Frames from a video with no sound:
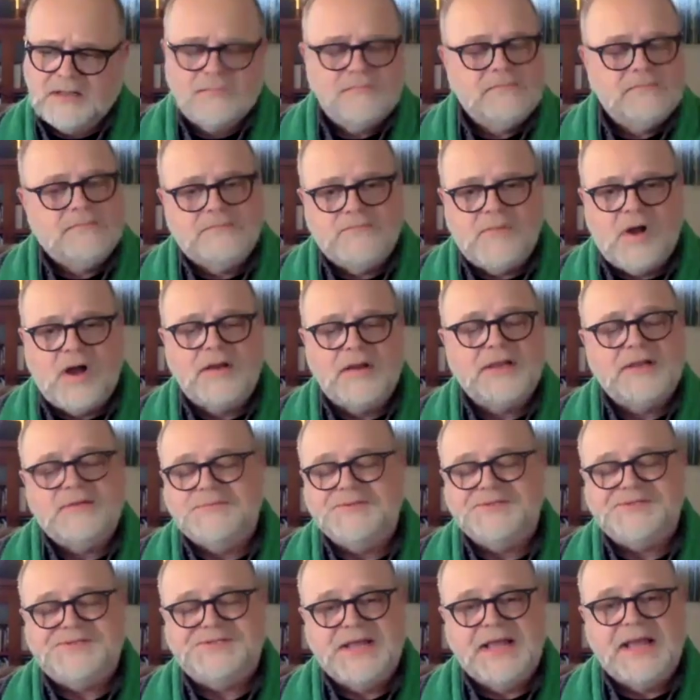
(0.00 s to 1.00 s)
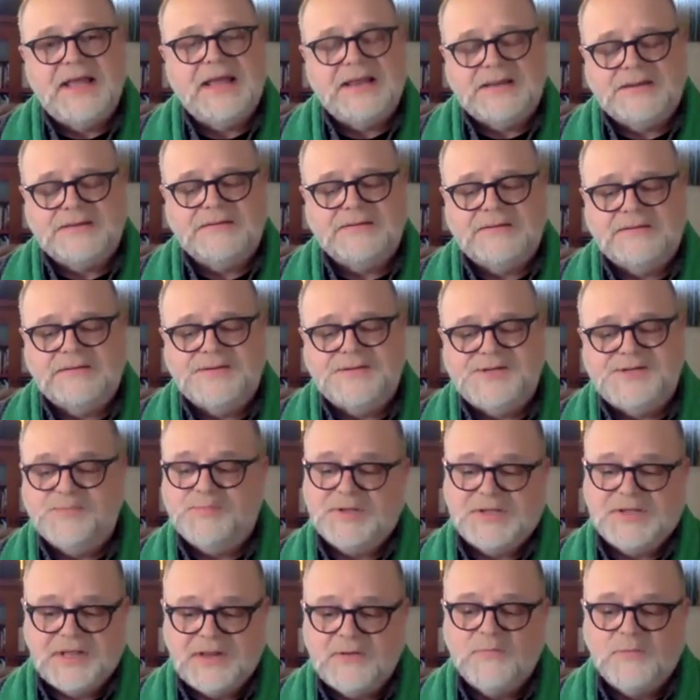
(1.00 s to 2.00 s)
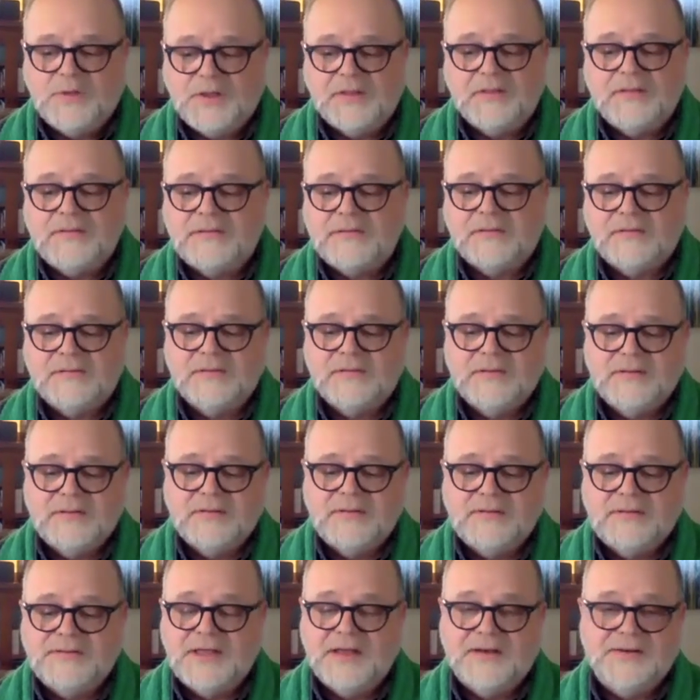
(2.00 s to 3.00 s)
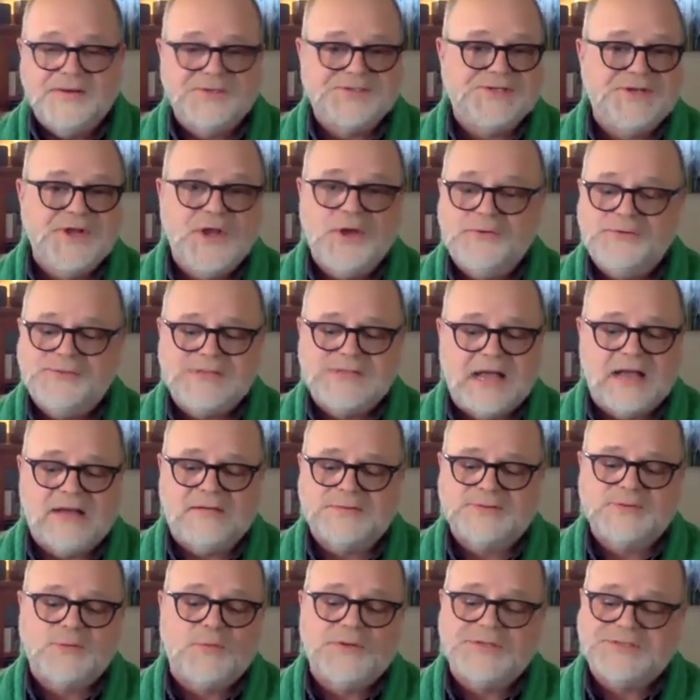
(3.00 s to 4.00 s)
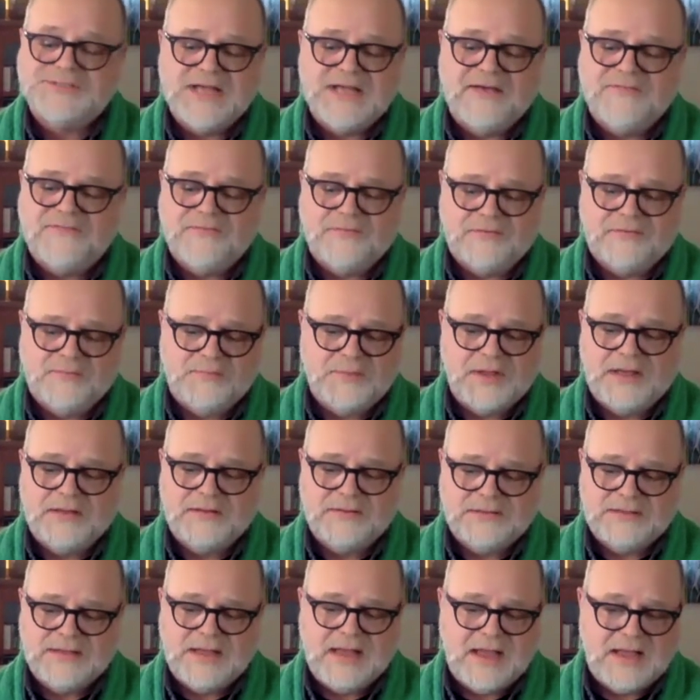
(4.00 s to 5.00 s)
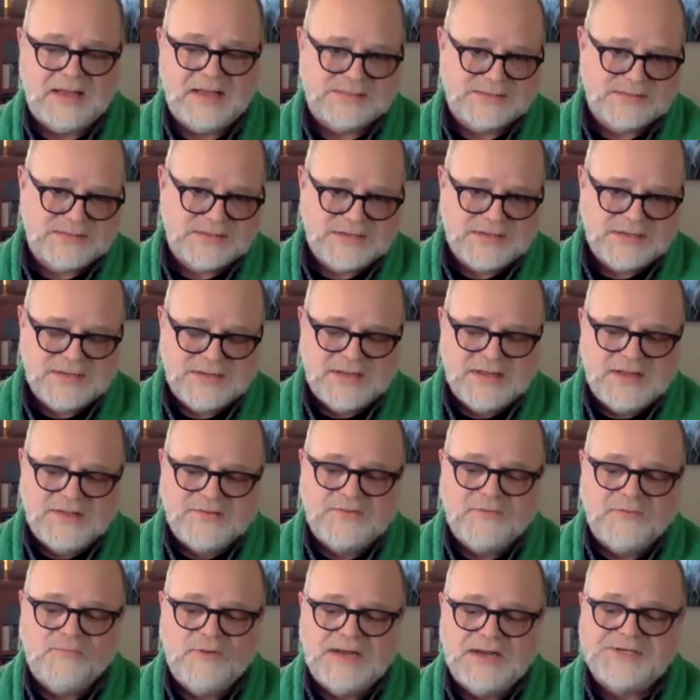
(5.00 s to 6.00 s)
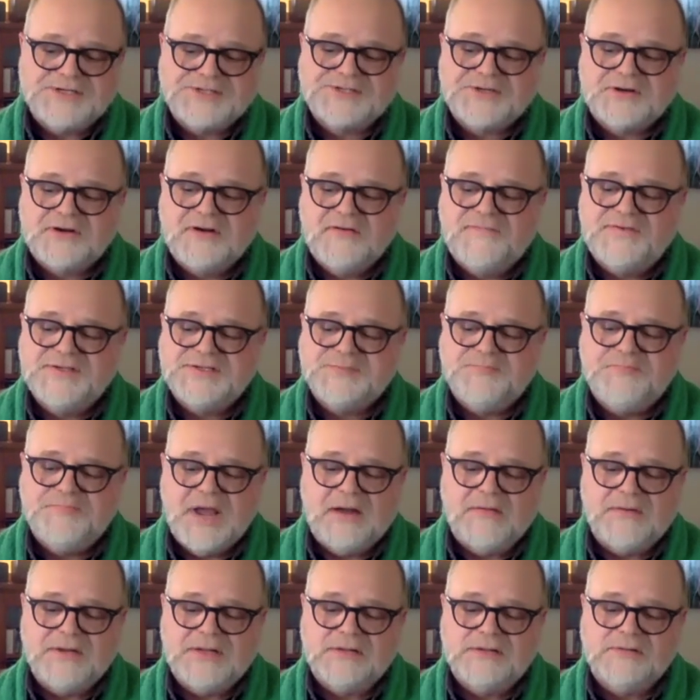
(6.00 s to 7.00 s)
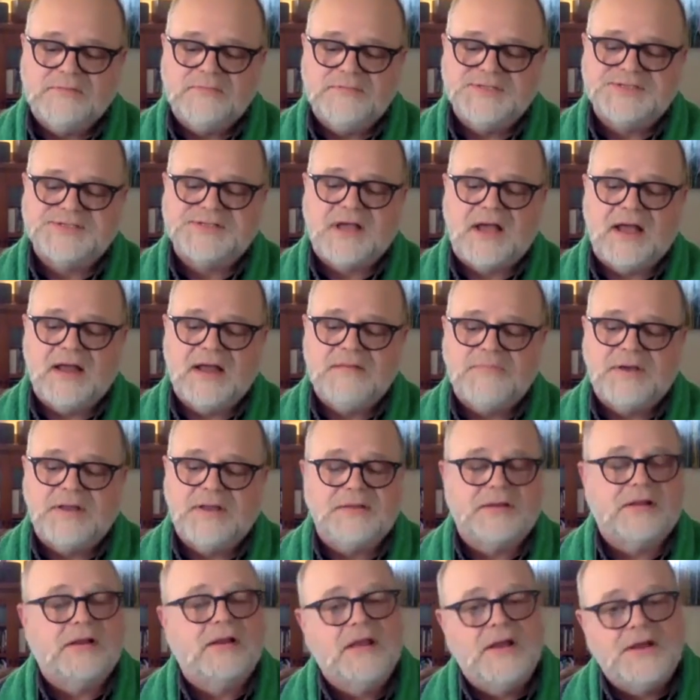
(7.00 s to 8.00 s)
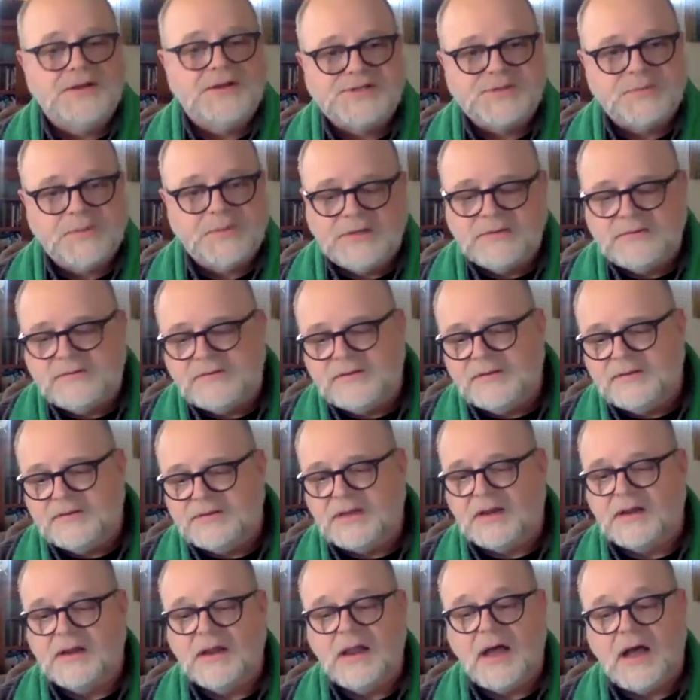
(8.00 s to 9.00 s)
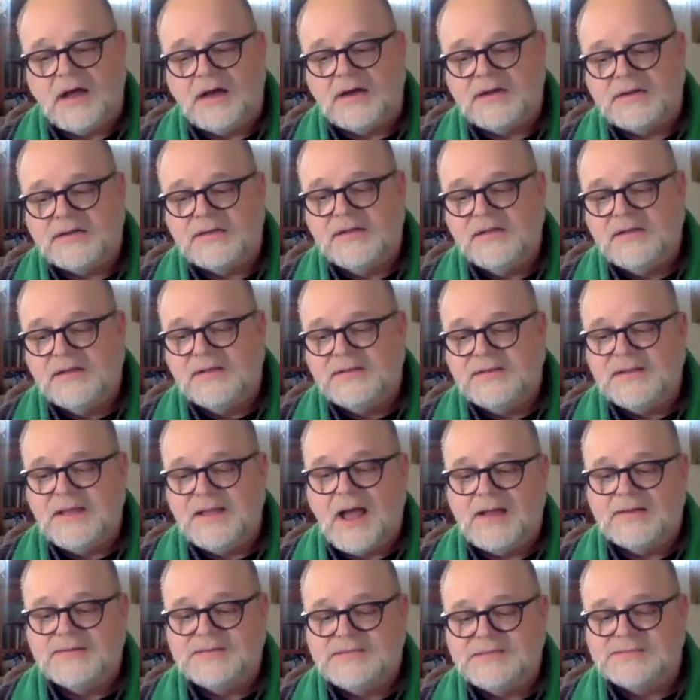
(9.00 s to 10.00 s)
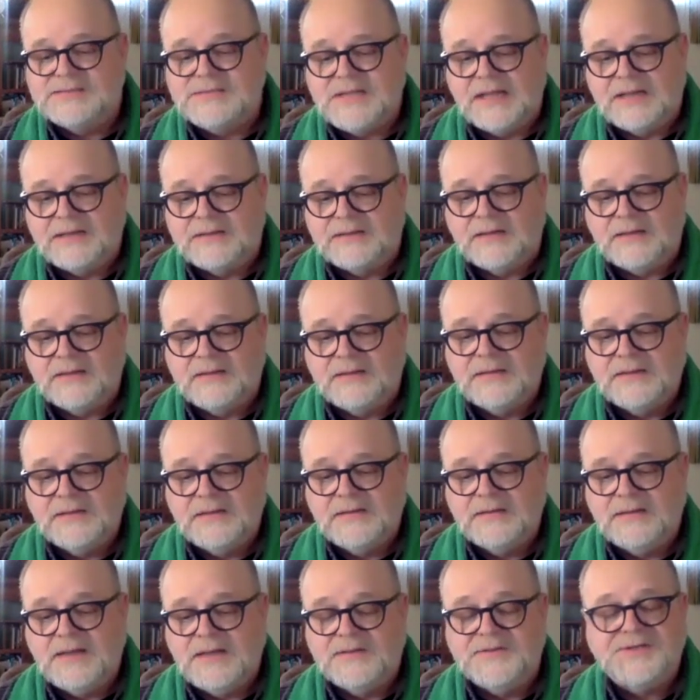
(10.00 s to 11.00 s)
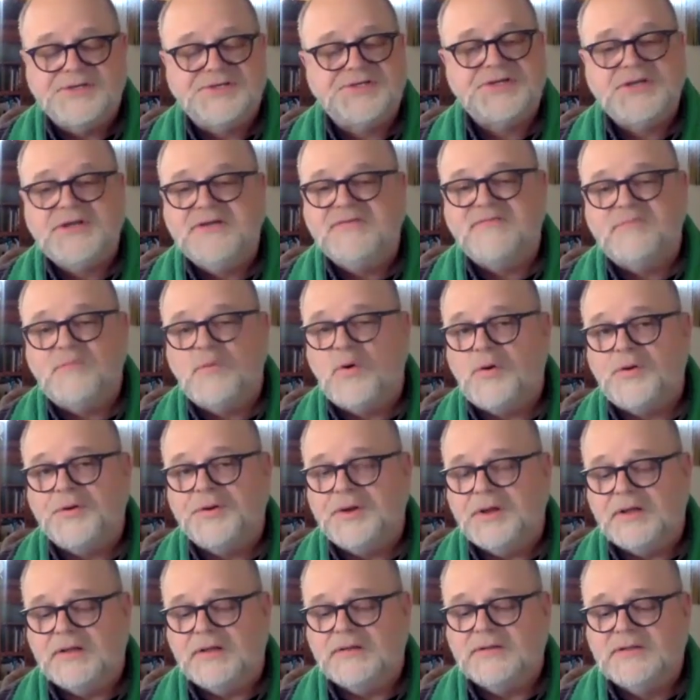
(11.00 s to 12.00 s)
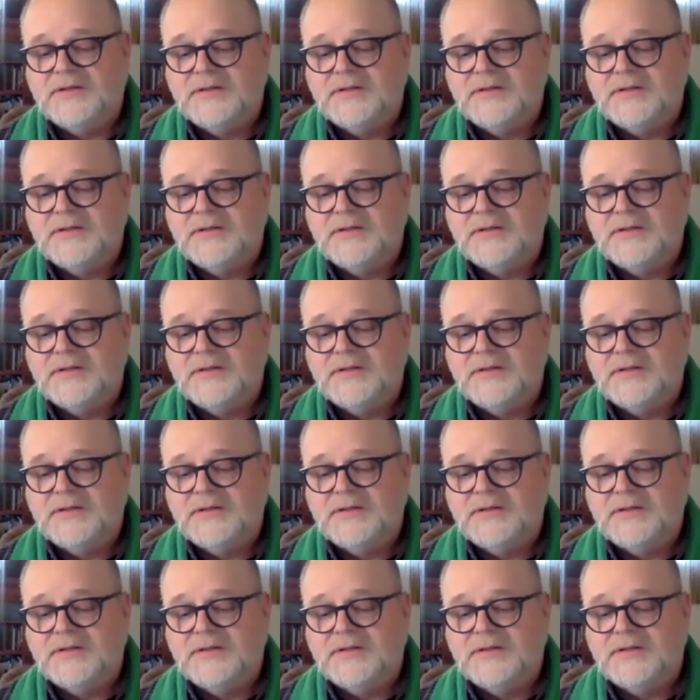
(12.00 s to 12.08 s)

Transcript: Marley was dead, to begin with. There is no doubt whatever about that. The register of his burial was signed by the clergyman, the clerk, the undertaker, and the chief mourner.